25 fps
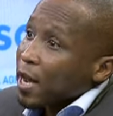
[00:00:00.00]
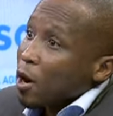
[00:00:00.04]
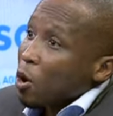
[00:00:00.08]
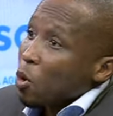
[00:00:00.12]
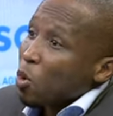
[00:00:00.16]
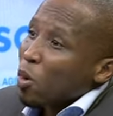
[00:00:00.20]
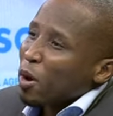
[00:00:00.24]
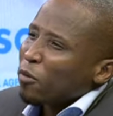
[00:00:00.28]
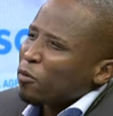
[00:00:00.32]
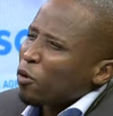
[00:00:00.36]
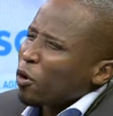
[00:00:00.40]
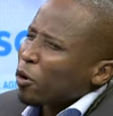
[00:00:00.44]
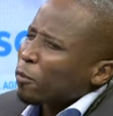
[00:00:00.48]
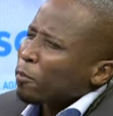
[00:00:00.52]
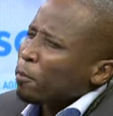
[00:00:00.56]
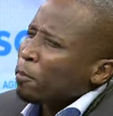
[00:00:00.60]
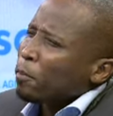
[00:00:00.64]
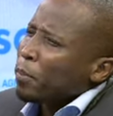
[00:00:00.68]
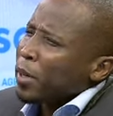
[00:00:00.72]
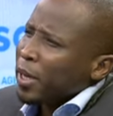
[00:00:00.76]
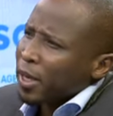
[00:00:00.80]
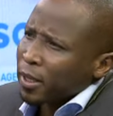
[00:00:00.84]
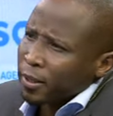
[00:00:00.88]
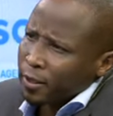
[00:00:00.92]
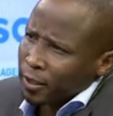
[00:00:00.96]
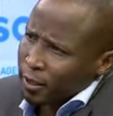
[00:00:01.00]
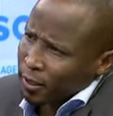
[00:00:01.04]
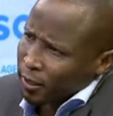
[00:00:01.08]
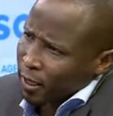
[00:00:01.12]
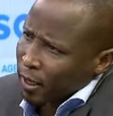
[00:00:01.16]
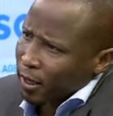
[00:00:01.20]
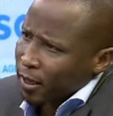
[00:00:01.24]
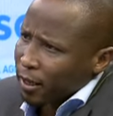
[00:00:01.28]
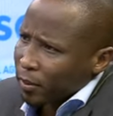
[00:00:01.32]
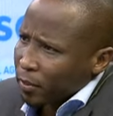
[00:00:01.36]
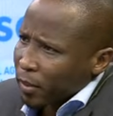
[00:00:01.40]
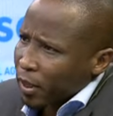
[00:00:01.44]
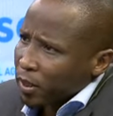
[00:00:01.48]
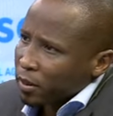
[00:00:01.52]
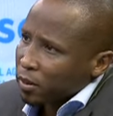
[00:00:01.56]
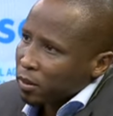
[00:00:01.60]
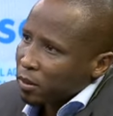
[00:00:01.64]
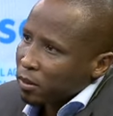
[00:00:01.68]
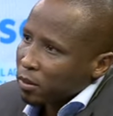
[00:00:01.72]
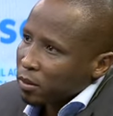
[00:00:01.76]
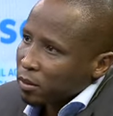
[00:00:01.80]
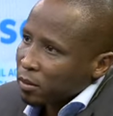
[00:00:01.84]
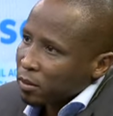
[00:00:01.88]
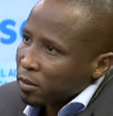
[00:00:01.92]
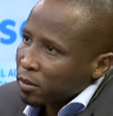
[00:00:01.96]
We have got big disagreements
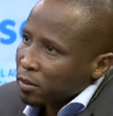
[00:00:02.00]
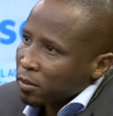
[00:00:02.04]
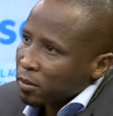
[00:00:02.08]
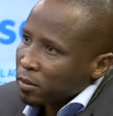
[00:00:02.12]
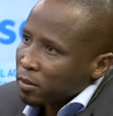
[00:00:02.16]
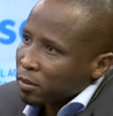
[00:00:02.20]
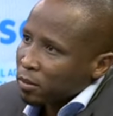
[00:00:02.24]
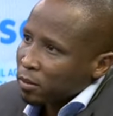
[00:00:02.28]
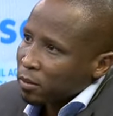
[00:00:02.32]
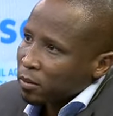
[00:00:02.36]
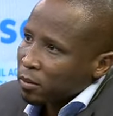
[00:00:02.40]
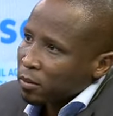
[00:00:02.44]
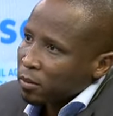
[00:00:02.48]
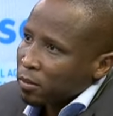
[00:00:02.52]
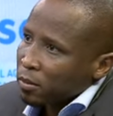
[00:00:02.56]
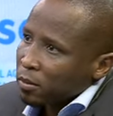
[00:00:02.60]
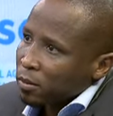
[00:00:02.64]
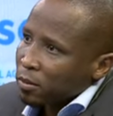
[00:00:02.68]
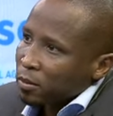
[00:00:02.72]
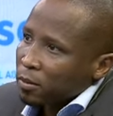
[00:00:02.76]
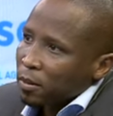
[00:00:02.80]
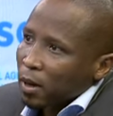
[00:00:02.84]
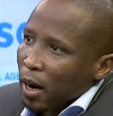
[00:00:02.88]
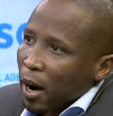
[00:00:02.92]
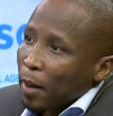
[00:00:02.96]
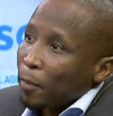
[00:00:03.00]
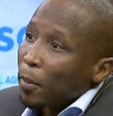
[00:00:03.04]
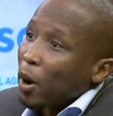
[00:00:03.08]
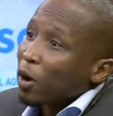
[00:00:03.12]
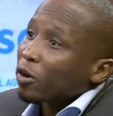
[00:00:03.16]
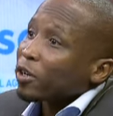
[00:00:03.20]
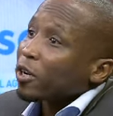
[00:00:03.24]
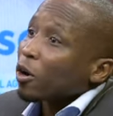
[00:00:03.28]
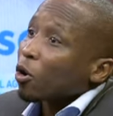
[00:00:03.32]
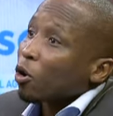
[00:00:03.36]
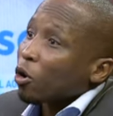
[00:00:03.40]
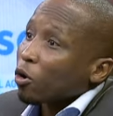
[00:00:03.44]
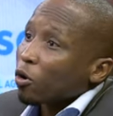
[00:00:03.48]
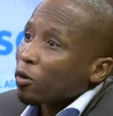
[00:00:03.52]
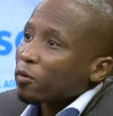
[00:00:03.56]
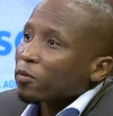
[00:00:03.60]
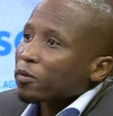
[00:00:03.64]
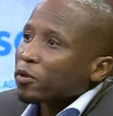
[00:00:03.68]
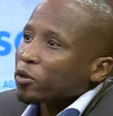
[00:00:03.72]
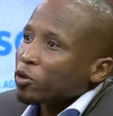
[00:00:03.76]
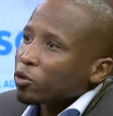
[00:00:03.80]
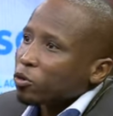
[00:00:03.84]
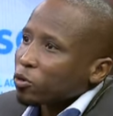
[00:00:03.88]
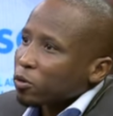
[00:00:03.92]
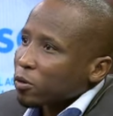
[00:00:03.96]
about a lot of
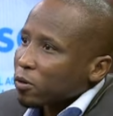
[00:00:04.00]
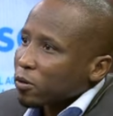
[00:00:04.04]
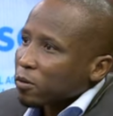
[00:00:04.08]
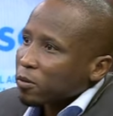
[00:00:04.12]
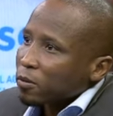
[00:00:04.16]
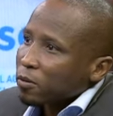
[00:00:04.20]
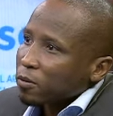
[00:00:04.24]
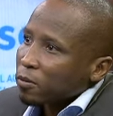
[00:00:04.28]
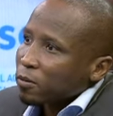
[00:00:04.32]
issues.